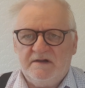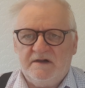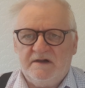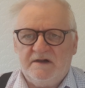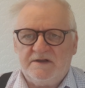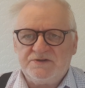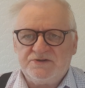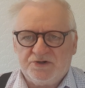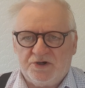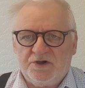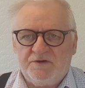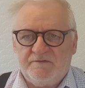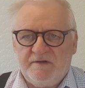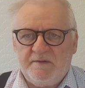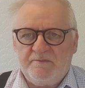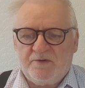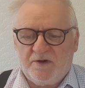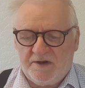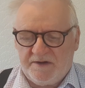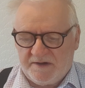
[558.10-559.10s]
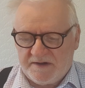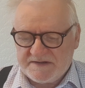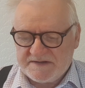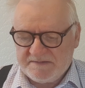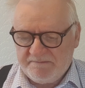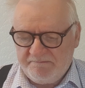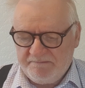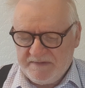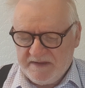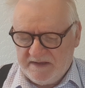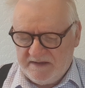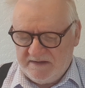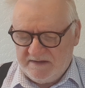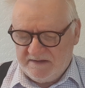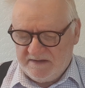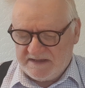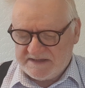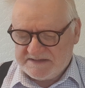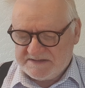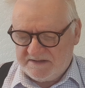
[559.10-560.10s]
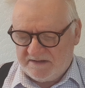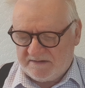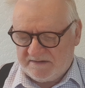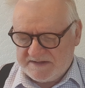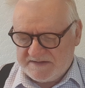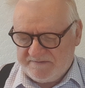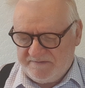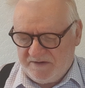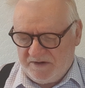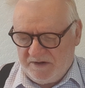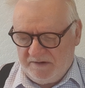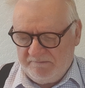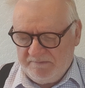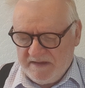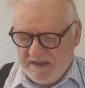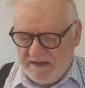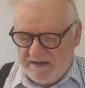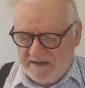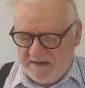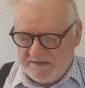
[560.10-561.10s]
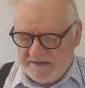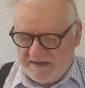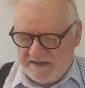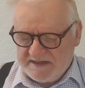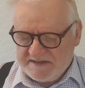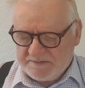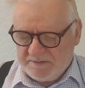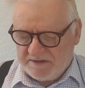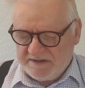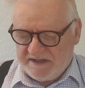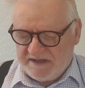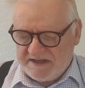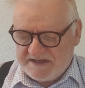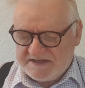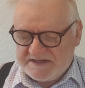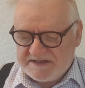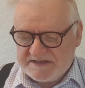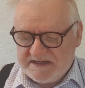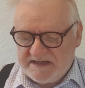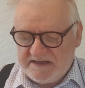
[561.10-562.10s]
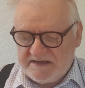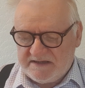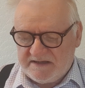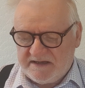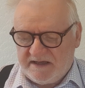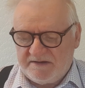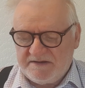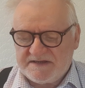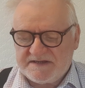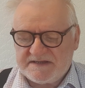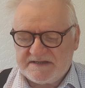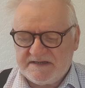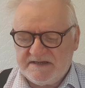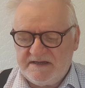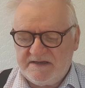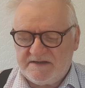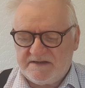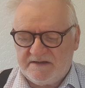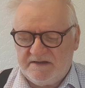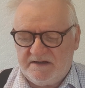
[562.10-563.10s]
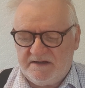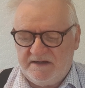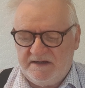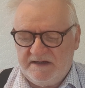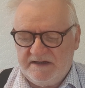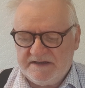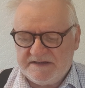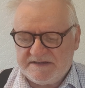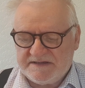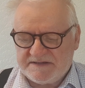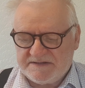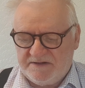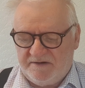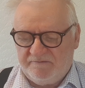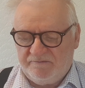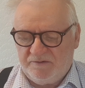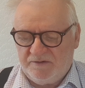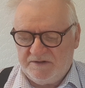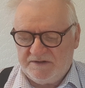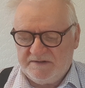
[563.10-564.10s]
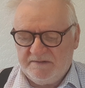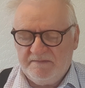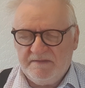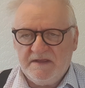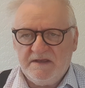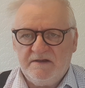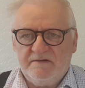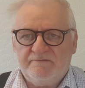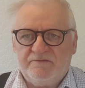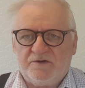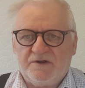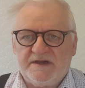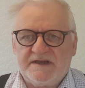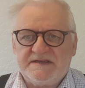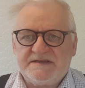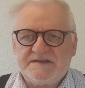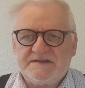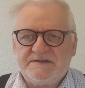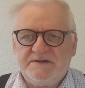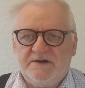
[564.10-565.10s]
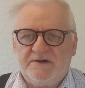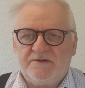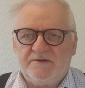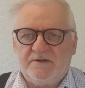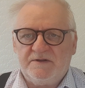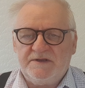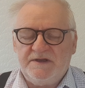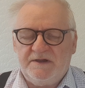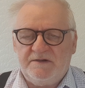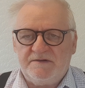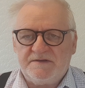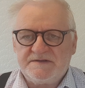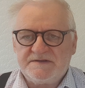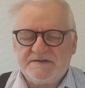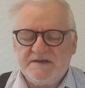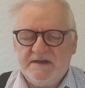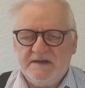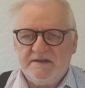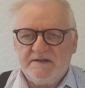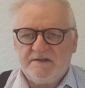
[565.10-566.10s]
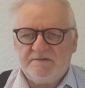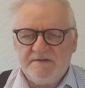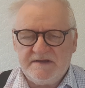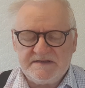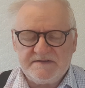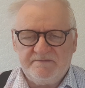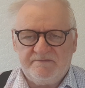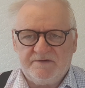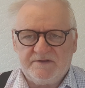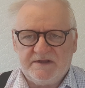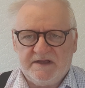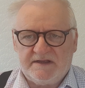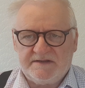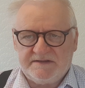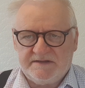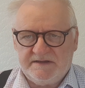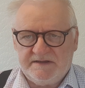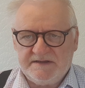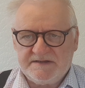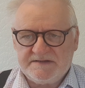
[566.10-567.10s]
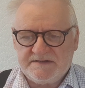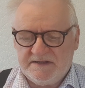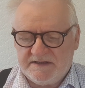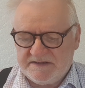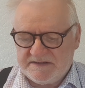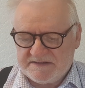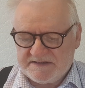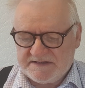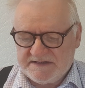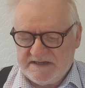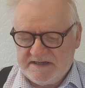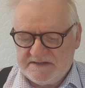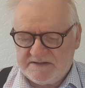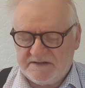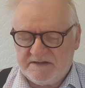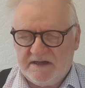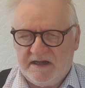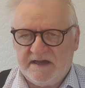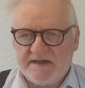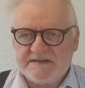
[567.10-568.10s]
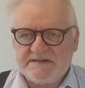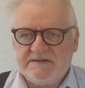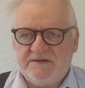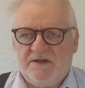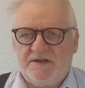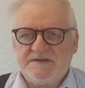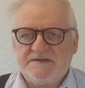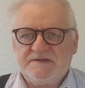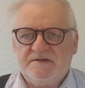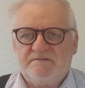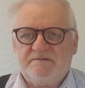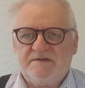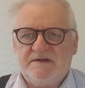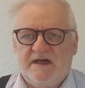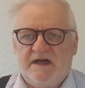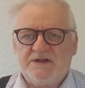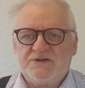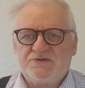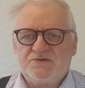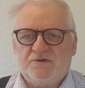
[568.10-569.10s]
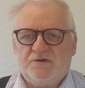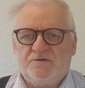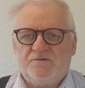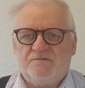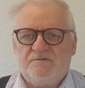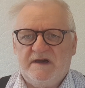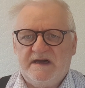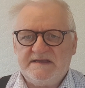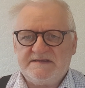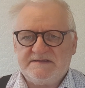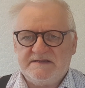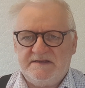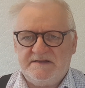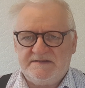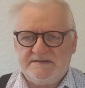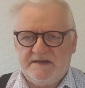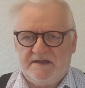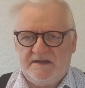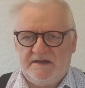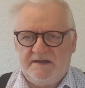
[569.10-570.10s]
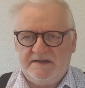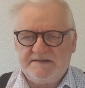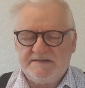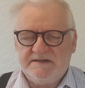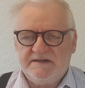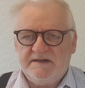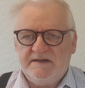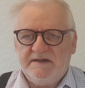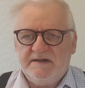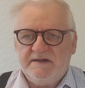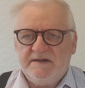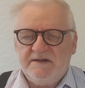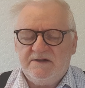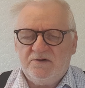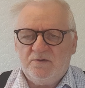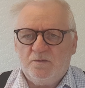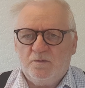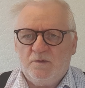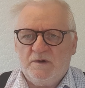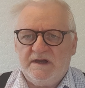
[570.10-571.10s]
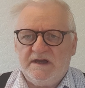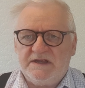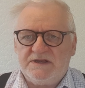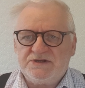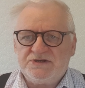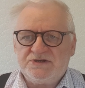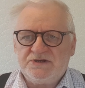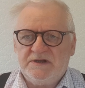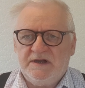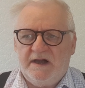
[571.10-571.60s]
joinery products. That's Douglas fir. The next one then is cedar. Now cedar is a softwood for external use. The reason for that is that cedar has lots of natural resins in it which